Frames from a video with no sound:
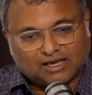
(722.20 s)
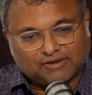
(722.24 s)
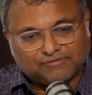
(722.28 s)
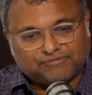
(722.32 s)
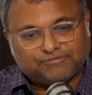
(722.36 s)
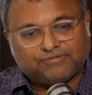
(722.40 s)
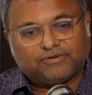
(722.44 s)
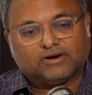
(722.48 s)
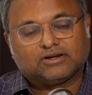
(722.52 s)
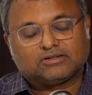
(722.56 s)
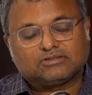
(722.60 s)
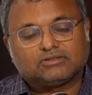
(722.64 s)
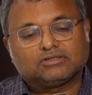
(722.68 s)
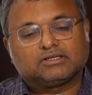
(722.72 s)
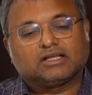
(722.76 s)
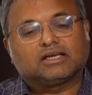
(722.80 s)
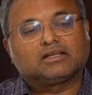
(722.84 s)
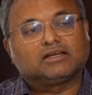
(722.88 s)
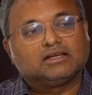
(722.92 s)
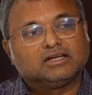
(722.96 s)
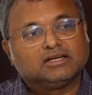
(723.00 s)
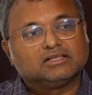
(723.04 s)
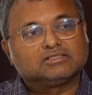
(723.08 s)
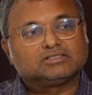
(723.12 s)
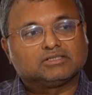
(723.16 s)
effort to take
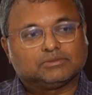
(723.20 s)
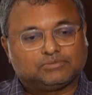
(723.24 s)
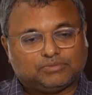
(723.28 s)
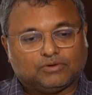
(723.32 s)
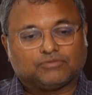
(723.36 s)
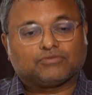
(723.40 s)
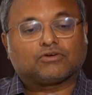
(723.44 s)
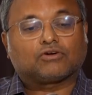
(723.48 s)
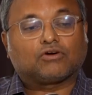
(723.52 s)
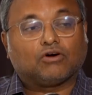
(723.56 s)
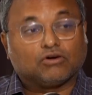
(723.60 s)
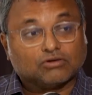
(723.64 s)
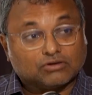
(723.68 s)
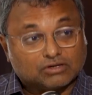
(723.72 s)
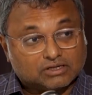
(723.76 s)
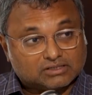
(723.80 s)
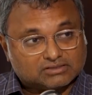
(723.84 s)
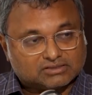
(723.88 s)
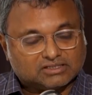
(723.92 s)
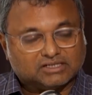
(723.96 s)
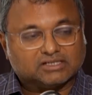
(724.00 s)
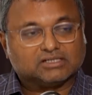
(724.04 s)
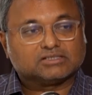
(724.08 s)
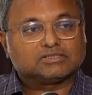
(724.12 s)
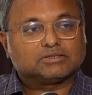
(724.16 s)
leadership of the
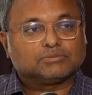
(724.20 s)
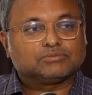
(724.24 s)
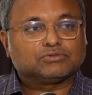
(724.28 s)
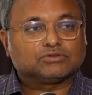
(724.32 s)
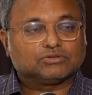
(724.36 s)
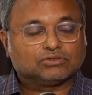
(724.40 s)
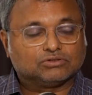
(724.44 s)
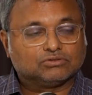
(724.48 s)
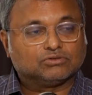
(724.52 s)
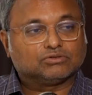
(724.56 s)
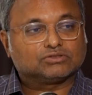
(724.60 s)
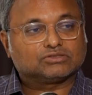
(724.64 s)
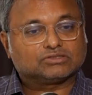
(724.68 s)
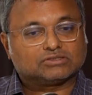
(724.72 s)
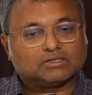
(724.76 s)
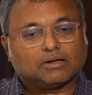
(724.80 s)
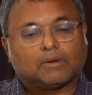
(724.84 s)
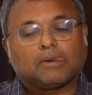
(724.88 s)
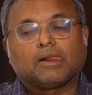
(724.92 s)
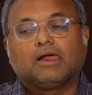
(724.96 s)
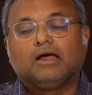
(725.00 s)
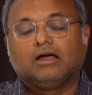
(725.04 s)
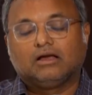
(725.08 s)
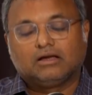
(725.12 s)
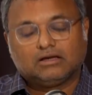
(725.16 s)
Congress leadership to the doorstep,
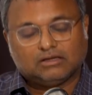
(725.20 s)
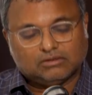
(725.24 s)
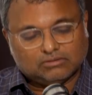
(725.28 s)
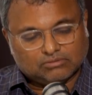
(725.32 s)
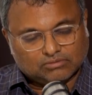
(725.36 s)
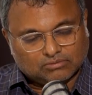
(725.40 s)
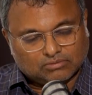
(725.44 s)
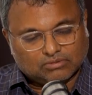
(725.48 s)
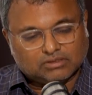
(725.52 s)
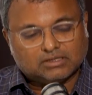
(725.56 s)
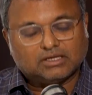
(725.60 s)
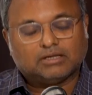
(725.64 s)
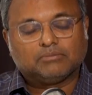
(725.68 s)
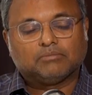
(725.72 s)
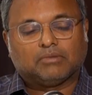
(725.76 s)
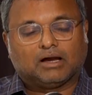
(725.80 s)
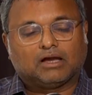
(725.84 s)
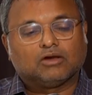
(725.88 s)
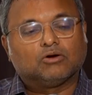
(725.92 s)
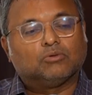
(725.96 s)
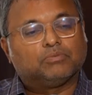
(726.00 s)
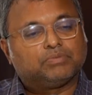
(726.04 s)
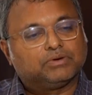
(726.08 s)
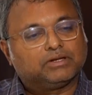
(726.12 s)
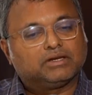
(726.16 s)
in
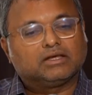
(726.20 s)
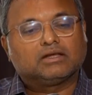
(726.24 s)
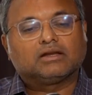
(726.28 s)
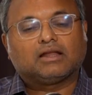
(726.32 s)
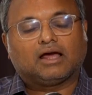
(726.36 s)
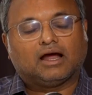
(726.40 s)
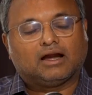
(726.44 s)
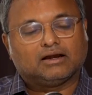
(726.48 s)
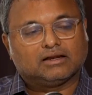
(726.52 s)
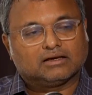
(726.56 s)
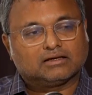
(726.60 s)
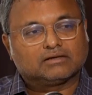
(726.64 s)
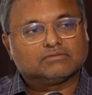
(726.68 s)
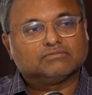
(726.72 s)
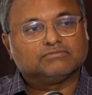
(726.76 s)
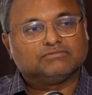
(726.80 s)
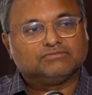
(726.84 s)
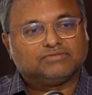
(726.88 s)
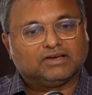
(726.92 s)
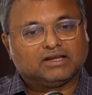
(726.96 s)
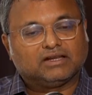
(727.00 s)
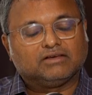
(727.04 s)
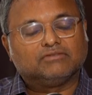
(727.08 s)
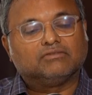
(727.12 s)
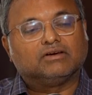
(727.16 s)
my opinion, had a
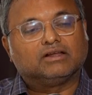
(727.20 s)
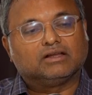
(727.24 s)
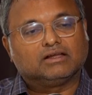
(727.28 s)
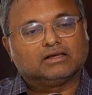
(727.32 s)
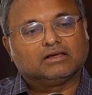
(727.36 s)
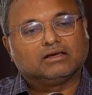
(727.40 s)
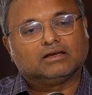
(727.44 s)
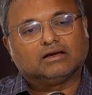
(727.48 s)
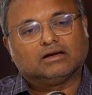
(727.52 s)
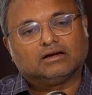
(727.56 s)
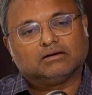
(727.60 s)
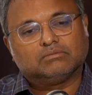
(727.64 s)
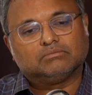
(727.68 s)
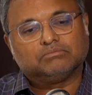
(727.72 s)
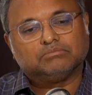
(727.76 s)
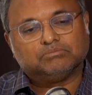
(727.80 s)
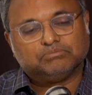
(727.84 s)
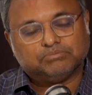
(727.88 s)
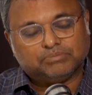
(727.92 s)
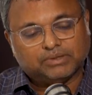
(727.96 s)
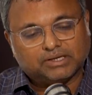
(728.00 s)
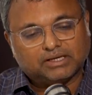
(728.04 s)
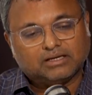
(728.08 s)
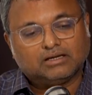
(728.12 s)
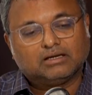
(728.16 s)
very, very
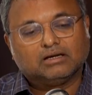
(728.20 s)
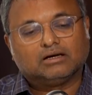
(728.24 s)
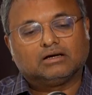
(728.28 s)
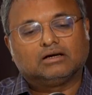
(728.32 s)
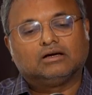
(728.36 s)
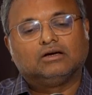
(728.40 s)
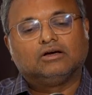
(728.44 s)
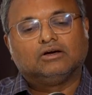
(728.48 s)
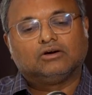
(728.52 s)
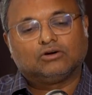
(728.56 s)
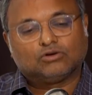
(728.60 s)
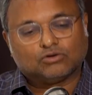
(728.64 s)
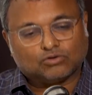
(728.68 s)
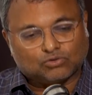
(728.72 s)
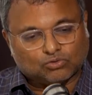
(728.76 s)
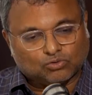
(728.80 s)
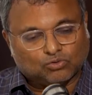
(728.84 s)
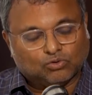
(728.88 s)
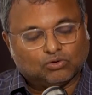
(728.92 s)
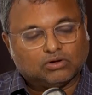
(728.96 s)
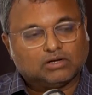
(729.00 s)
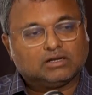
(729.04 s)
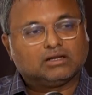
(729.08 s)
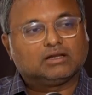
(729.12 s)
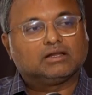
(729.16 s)
big
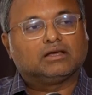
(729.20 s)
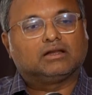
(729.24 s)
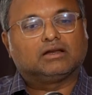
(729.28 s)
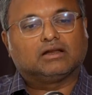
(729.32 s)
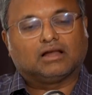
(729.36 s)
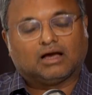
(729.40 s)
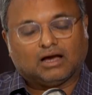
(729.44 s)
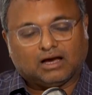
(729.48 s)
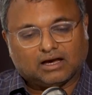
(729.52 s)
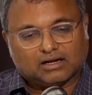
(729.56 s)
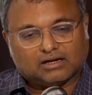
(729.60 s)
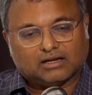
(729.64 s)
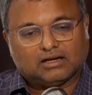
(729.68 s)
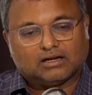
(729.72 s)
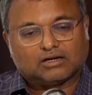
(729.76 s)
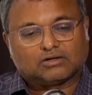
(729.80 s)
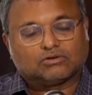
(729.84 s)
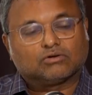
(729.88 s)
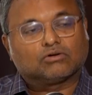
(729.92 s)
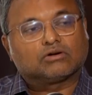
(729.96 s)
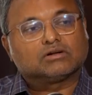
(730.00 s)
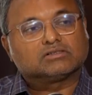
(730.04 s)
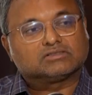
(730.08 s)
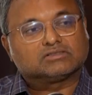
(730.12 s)
role in our electoral